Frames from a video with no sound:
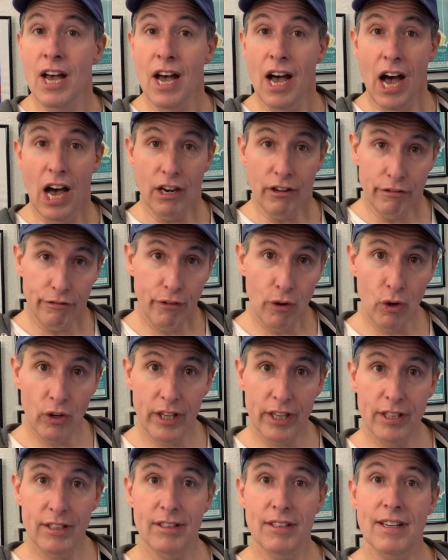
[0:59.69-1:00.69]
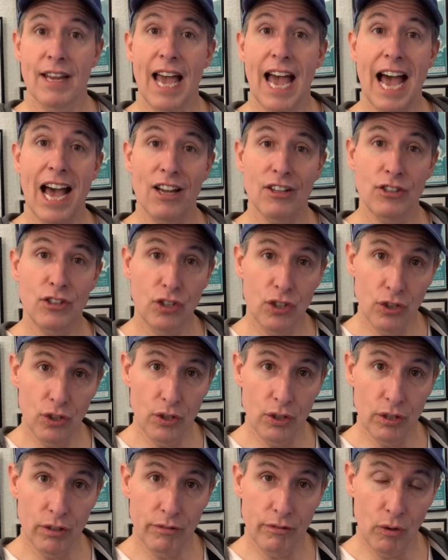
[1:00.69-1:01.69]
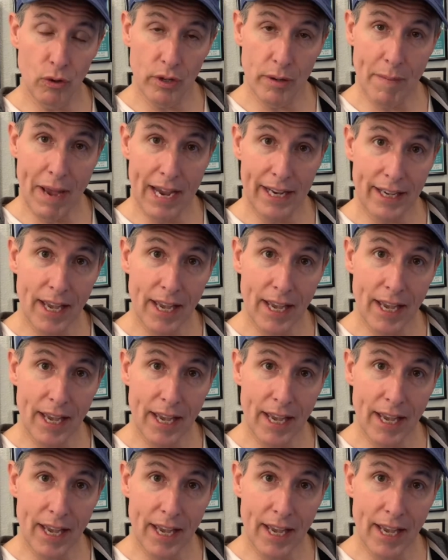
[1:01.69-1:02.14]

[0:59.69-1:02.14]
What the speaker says: unfold it, how to fold it back